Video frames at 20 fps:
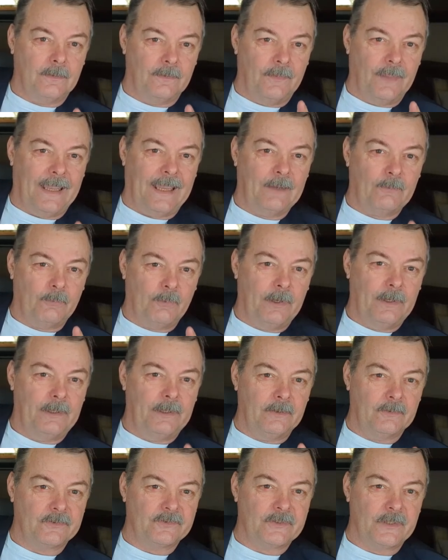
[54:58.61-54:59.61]
that
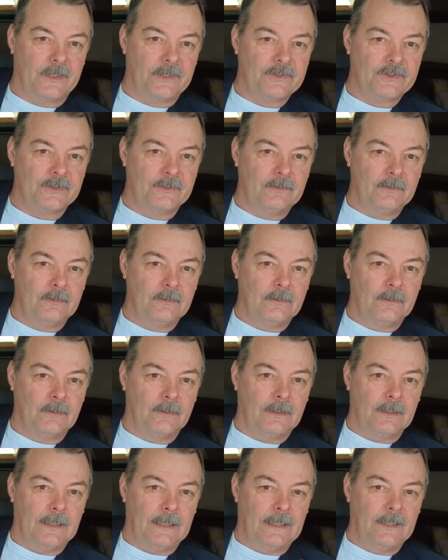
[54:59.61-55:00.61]
radio station
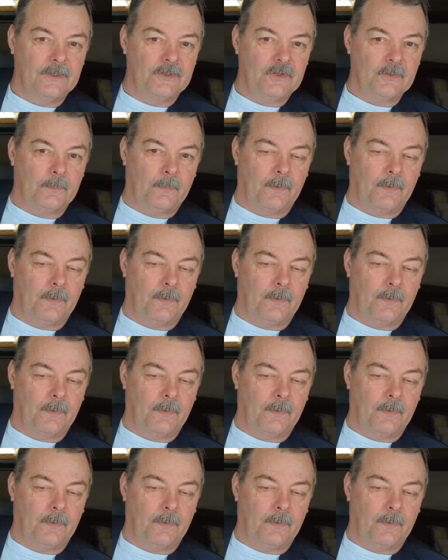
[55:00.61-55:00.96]
into